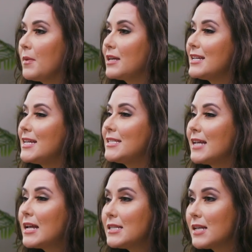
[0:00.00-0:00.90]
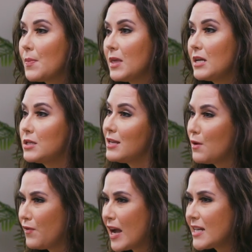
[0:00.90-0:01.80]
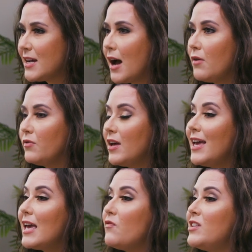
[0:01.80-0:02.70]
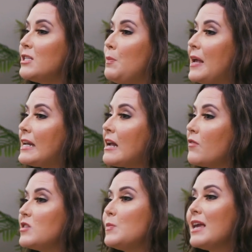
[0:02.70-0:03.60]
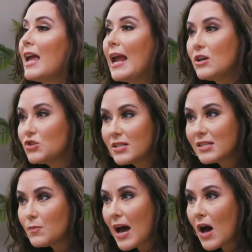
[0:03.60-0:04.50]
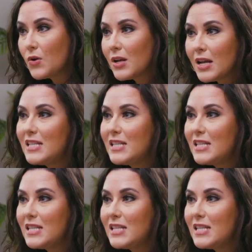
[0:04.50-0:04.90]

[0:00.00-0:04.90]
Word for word: because he said something to the effect of if it's big enough to be anxious about,